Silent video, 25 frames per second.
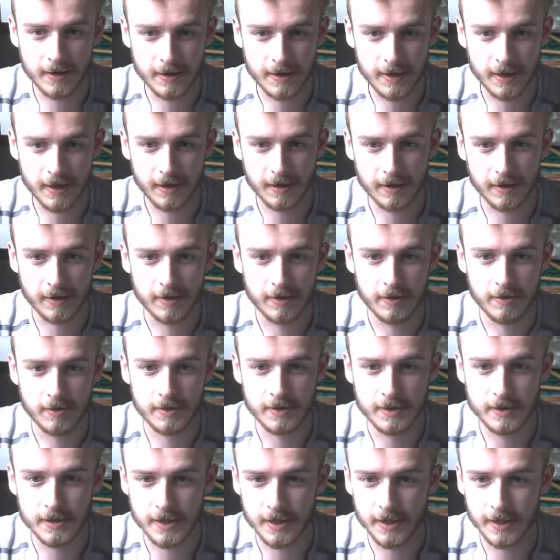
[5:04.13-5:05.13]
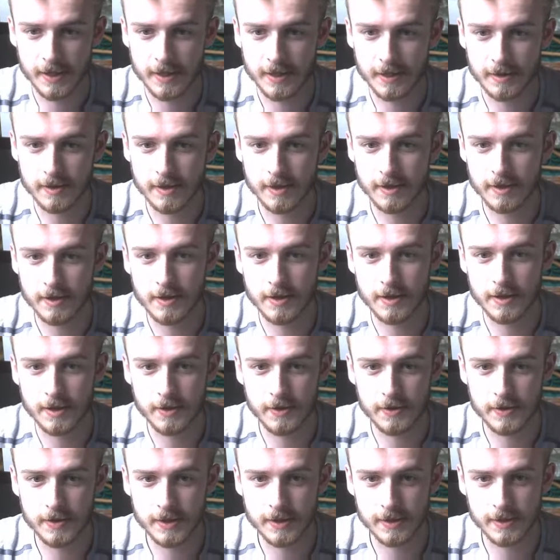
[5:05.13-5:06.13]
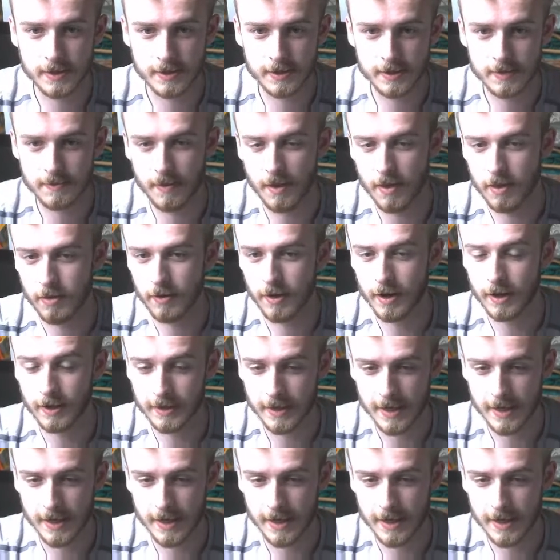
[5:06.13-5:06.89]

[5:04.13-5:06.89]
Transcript: here. You can say click on using system.threading